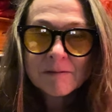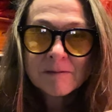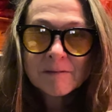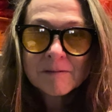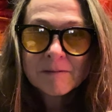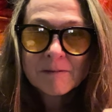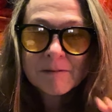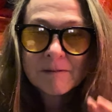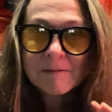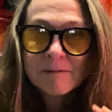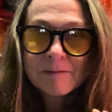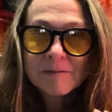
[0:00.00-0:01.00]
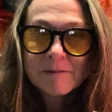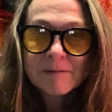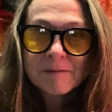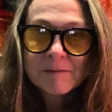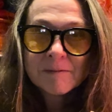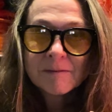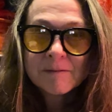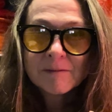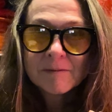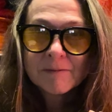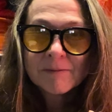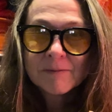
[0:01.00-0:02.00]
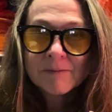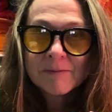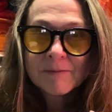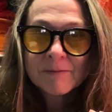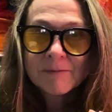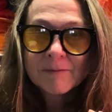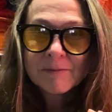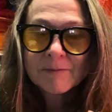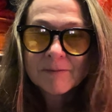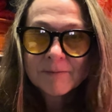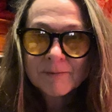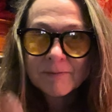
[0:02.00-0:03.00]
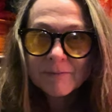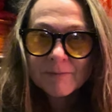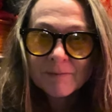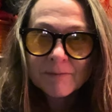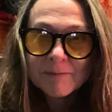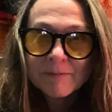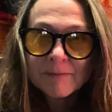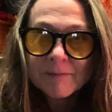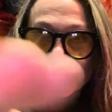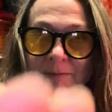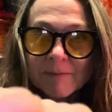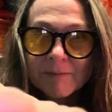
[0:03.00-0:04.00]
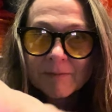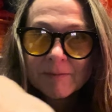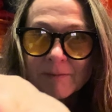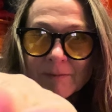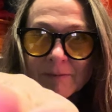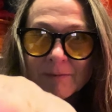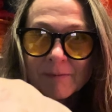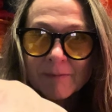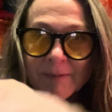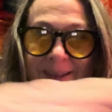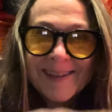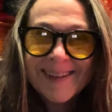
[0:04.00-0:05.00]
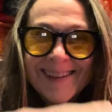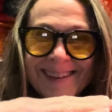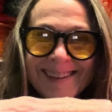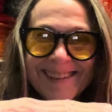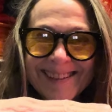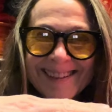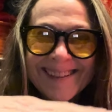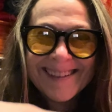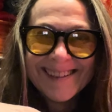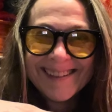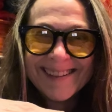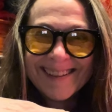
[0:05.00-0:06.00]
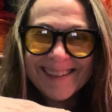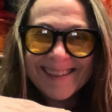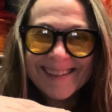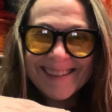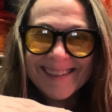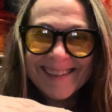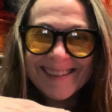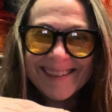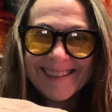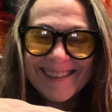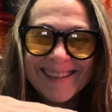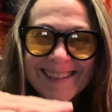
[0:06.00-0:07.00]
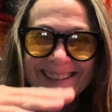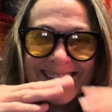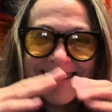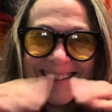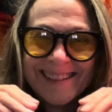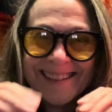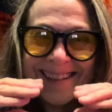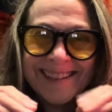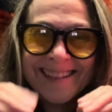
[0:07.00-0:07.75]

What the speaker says: (silence)